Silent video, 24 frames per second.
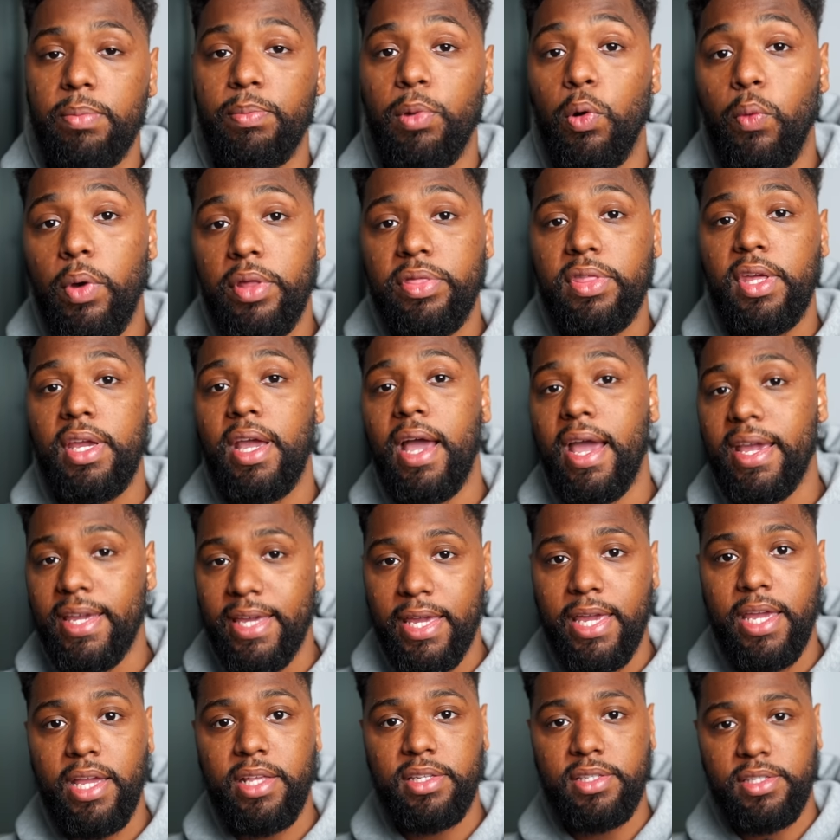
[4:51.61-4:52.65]
But one thing I
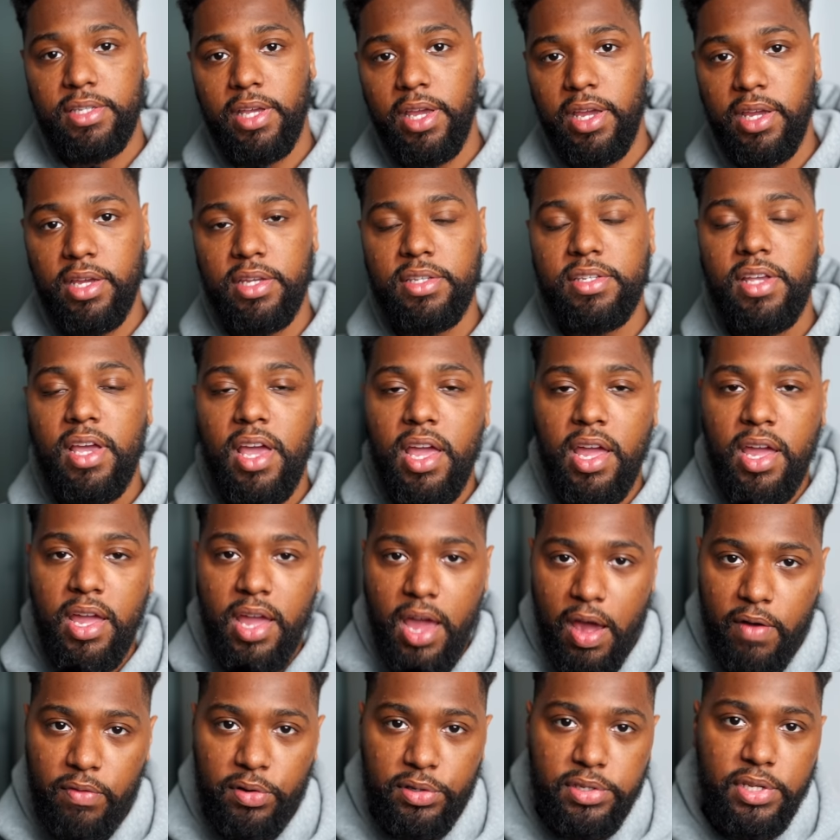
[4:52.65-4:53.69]
can say is,
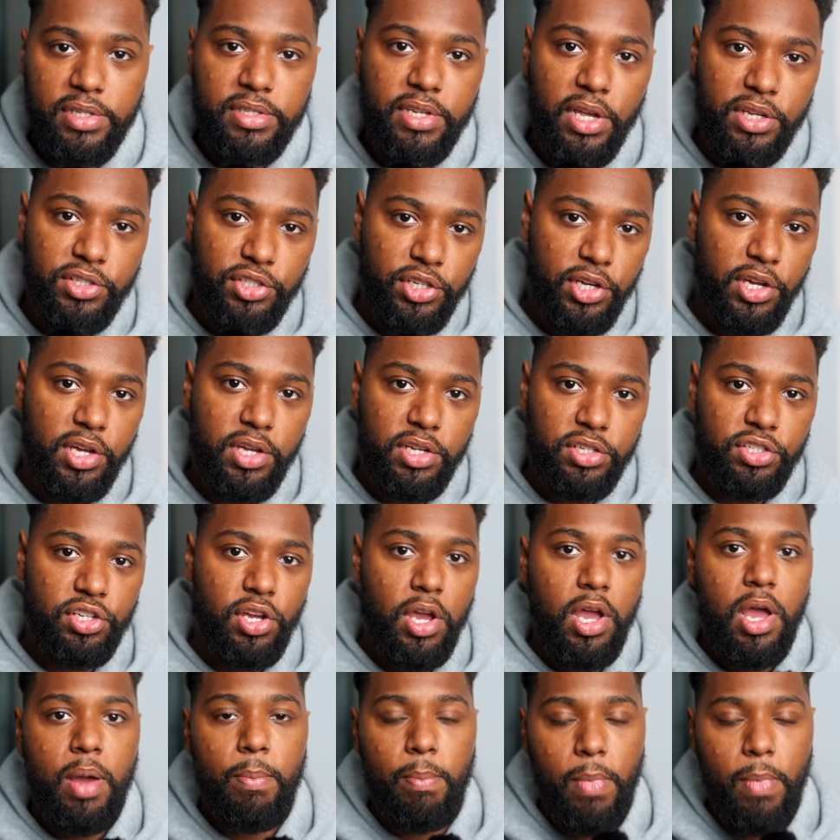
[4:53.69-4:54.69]
ever since I changed